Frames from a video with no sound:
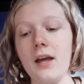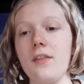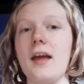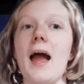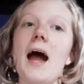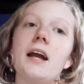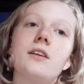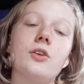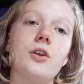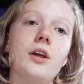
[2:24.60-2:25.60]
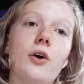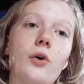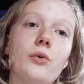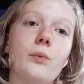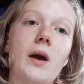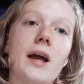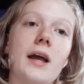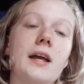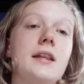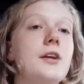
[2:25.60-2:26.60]
They act their own
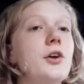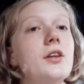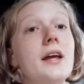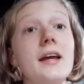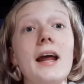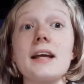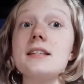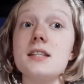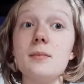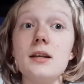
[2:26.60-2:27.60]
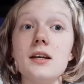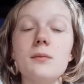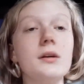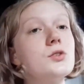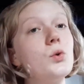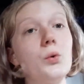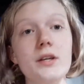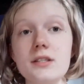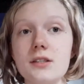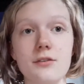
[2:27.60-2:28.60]
way. They can act similar, but it's
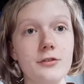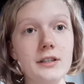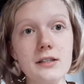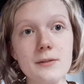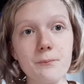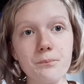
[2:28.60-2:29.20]
always different.